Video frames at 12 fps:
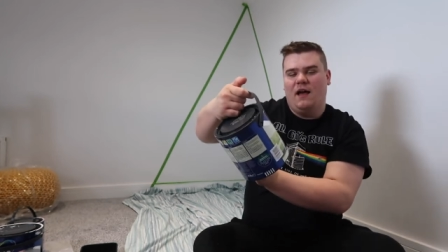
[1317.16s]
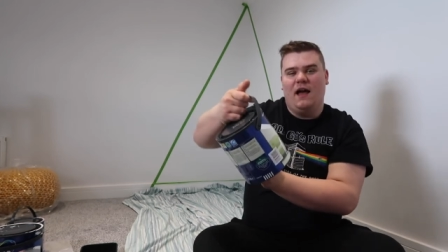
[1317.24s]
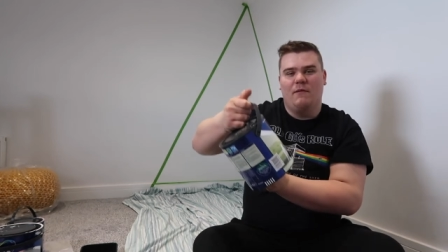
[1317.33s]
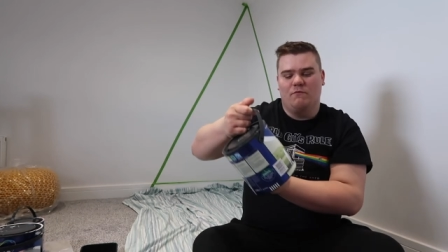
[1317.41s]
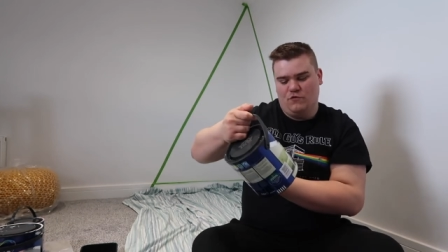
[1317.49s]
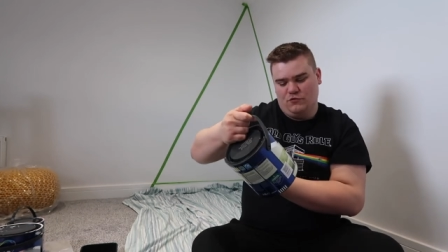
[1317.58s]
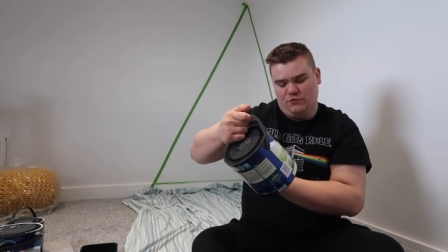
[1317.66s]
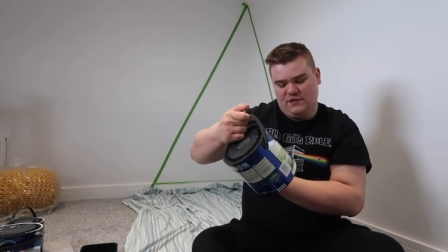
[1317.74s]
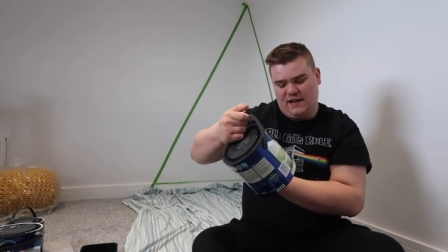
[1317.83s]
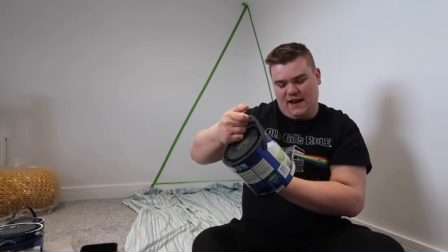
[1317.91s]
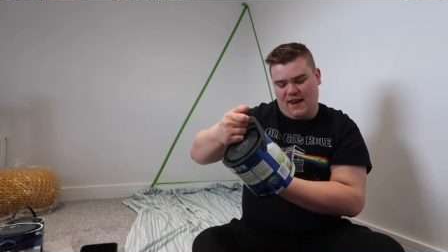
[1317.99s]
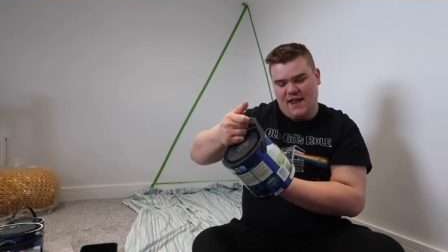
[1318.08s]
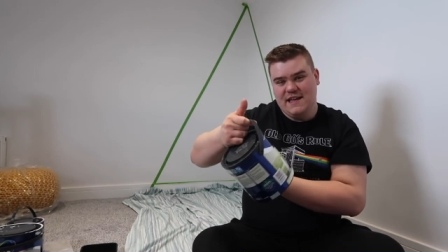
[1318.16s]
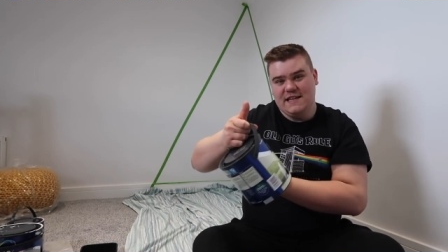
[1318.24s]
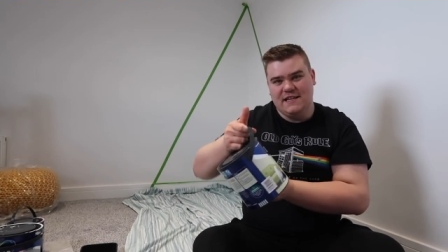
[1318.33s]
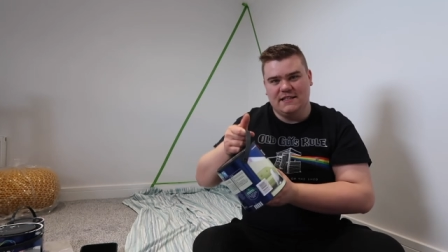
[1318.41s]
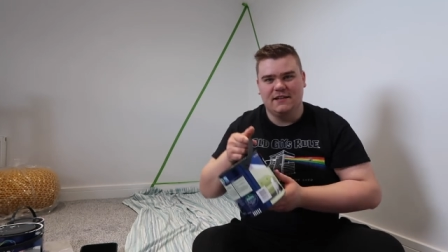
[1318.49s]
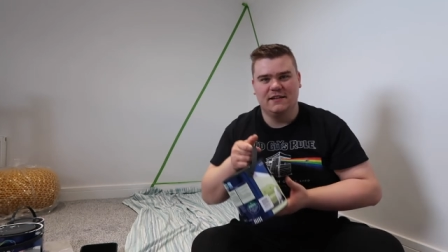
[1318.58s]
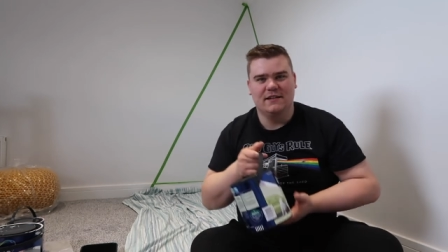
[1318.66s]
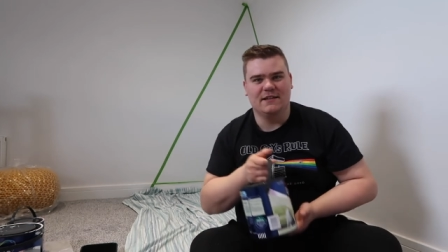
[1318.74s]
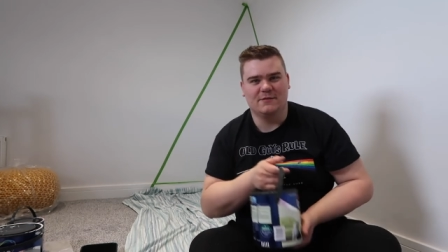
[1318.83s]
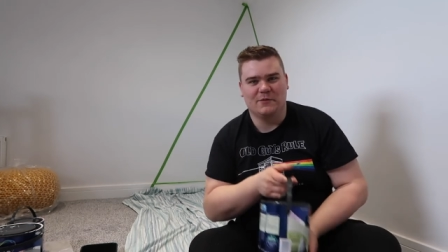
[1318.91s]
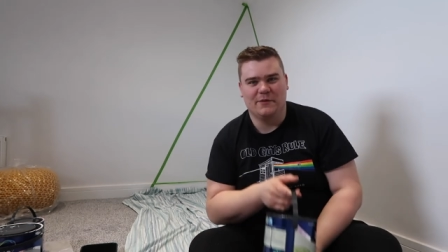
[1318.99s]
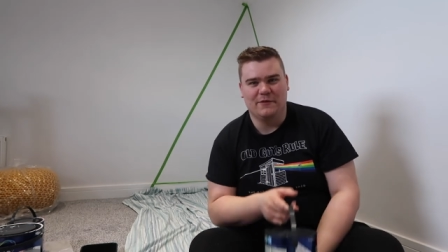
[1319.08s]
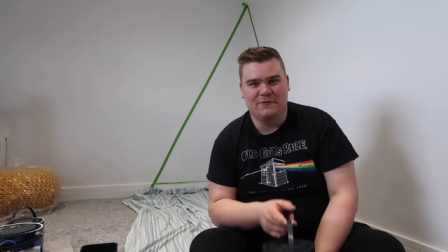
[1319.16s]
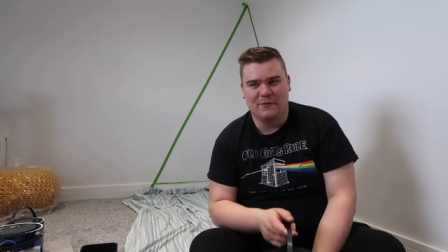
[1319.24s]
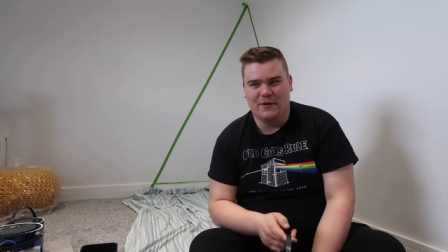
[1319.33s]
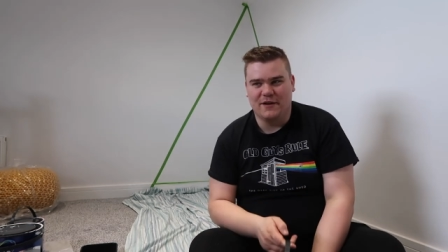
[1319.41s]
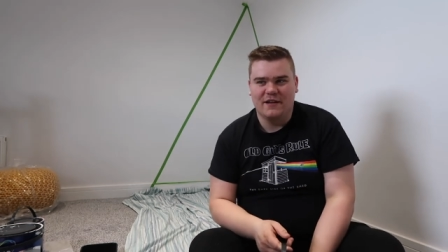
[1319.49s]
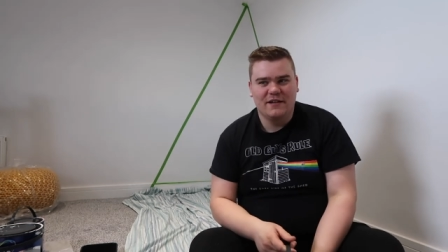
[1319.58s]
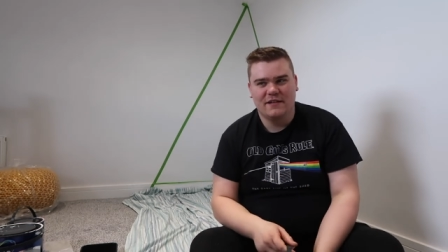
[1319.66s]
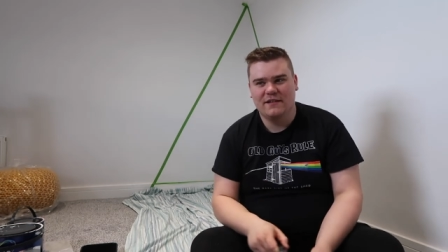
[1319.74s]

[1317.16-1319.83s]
emerald glade is what we went for mine.